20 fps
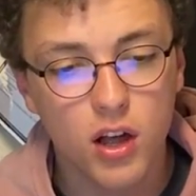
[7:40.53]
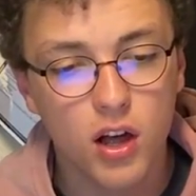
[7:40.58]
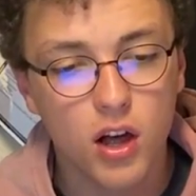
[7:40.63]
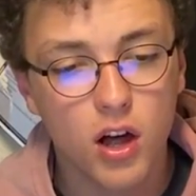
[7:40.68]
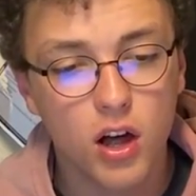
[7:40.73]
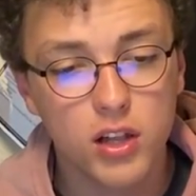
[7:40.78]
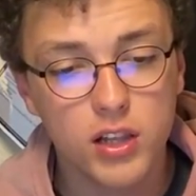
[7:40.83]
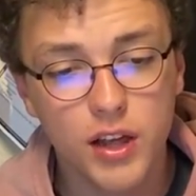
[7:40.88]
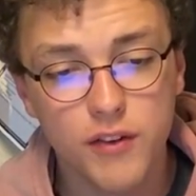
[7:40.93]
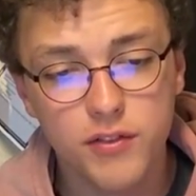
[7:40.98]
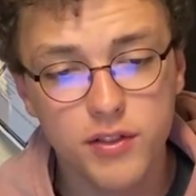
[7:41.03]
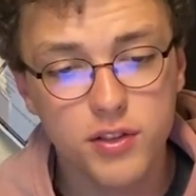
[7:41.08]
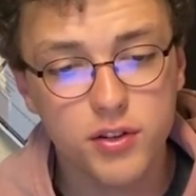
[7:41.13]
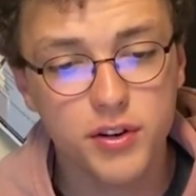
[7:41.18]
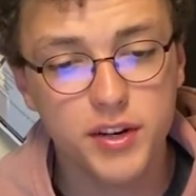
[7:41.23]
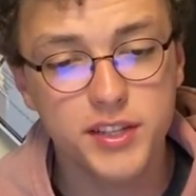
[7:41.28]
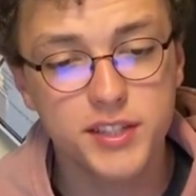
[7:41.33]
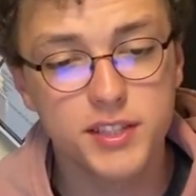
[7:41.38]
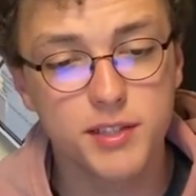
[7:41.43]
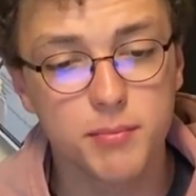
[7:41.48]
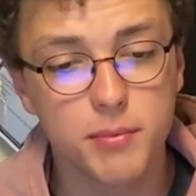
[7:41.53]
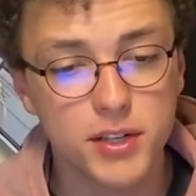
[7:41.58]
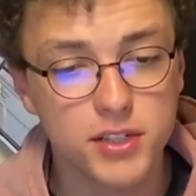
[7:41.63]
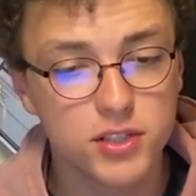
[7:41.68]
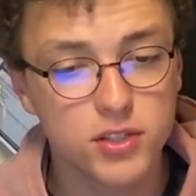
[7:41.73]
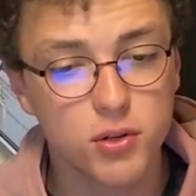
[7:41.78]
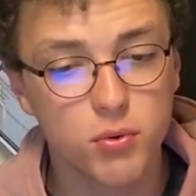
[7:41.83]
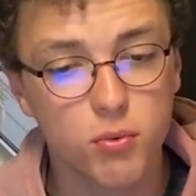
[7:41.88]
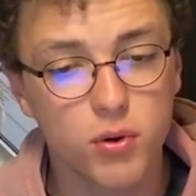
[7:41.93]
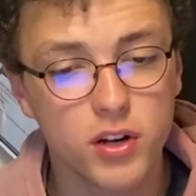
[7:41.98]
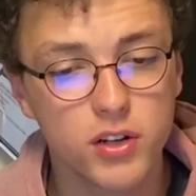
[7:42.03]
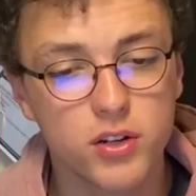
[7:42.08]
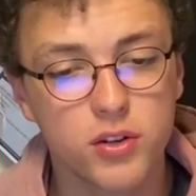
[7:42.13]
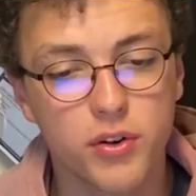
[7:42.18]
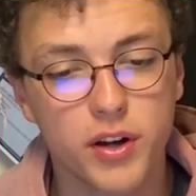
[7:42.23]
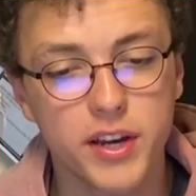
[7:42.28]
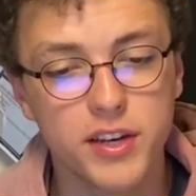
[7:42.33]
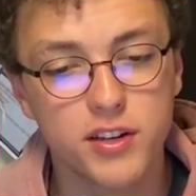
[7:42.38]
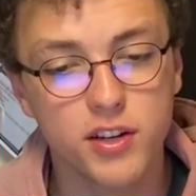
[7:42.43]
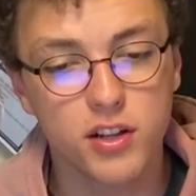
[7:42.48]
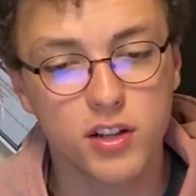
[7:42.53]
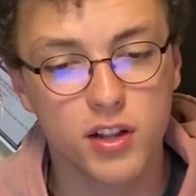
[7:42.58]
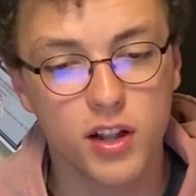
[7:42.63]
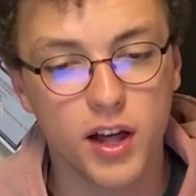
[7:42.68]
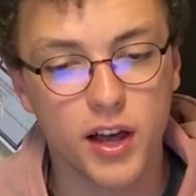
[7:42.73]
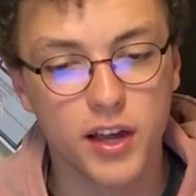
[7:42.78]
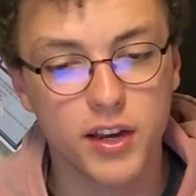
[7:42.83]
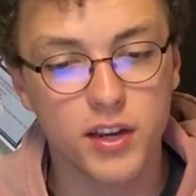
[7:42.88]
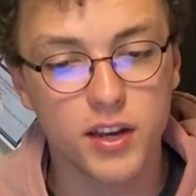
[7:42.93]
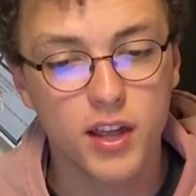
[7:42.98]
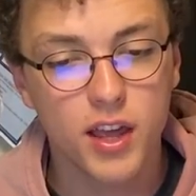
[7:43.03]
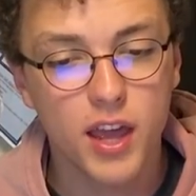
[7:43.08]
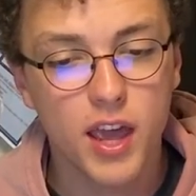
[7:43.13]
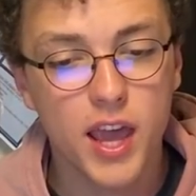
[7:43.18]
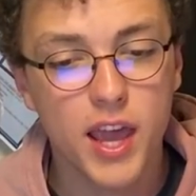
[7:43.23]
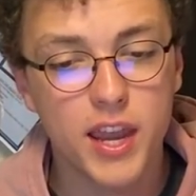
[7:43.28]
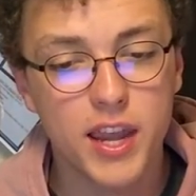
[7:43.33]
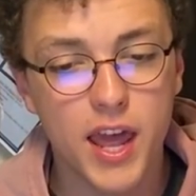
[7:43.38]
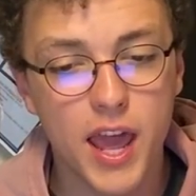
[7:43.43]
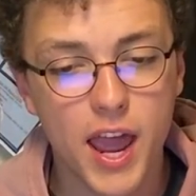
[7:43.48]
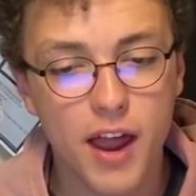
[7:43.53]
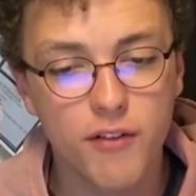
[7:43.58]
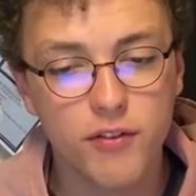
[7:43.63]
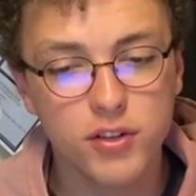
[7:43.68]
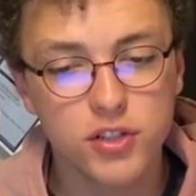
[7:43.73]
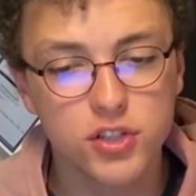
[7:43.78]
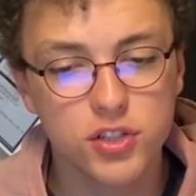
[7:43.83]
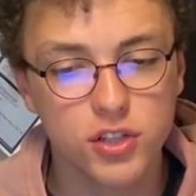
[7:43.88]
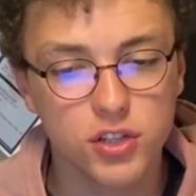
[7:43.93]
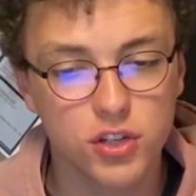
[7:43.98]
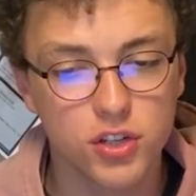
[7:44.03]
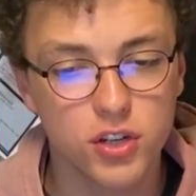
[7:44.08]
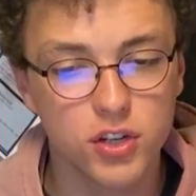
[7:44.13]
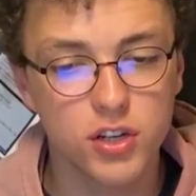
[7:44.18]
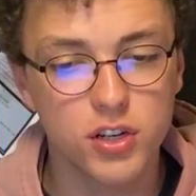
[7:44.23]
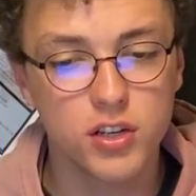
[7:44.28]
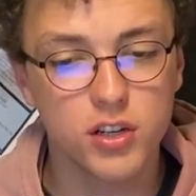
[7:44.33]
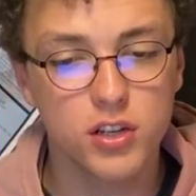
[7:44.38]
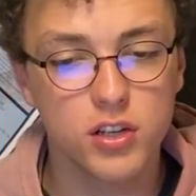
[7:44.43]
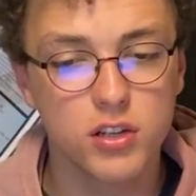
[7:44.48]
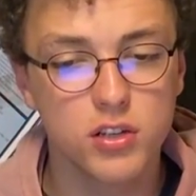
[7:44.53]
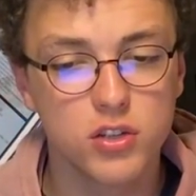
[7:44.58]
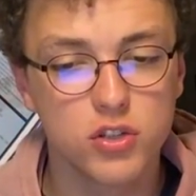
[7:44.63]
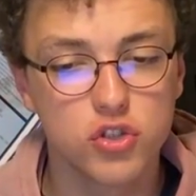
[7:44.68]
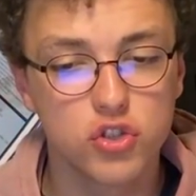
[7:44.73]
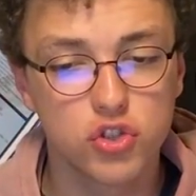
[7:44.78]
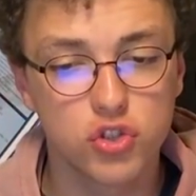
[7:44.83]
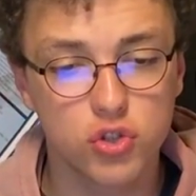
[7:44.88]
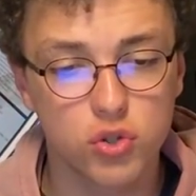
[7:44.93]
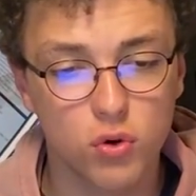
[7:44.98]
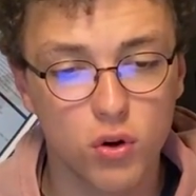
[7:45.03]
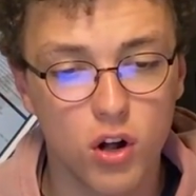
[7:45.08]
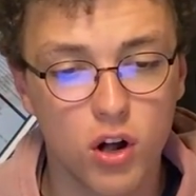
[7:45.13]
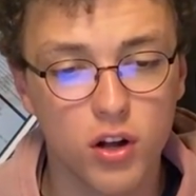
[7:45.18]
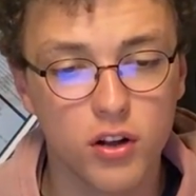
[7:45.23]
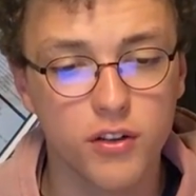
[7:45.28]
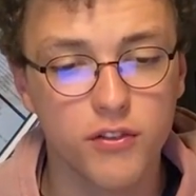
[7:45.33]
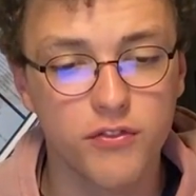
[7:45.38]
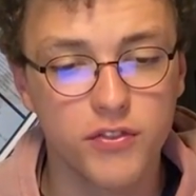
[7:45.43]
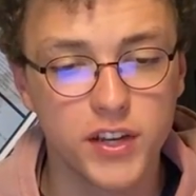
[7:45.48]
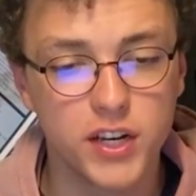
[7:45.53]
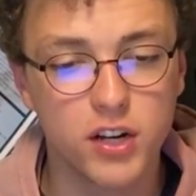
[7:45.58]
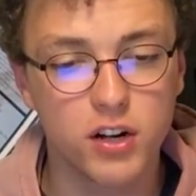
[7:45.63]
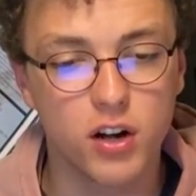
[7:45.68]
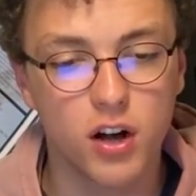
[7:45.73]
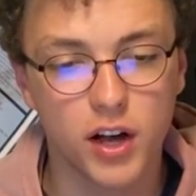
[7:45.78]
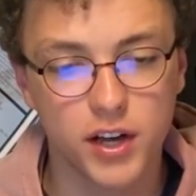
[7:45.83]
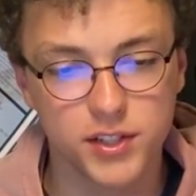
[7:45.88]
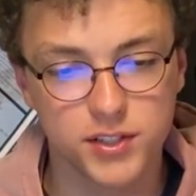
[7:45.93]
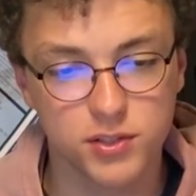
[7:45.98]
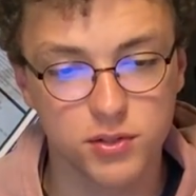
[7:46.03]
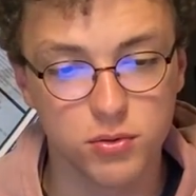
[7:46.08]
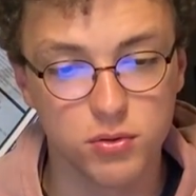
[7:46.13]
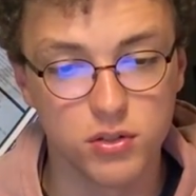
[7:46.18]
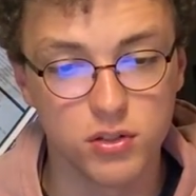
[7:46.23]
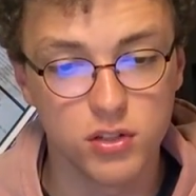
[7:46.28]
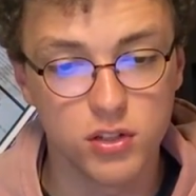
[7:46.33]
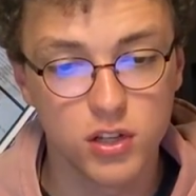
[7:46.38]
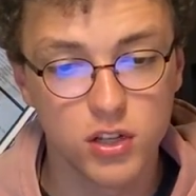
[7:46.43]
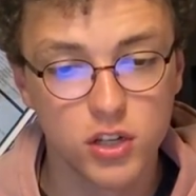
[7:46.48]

11th grade semester 1 grade decline, and average to good, strong feeder high school.